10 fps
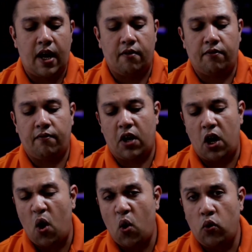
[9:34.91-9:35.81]
They have
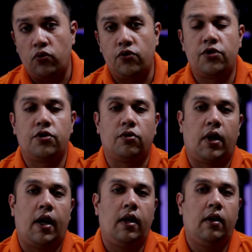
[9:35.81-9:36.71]
clothes,
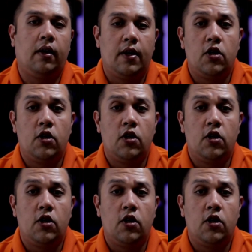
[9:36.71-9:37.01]
okay,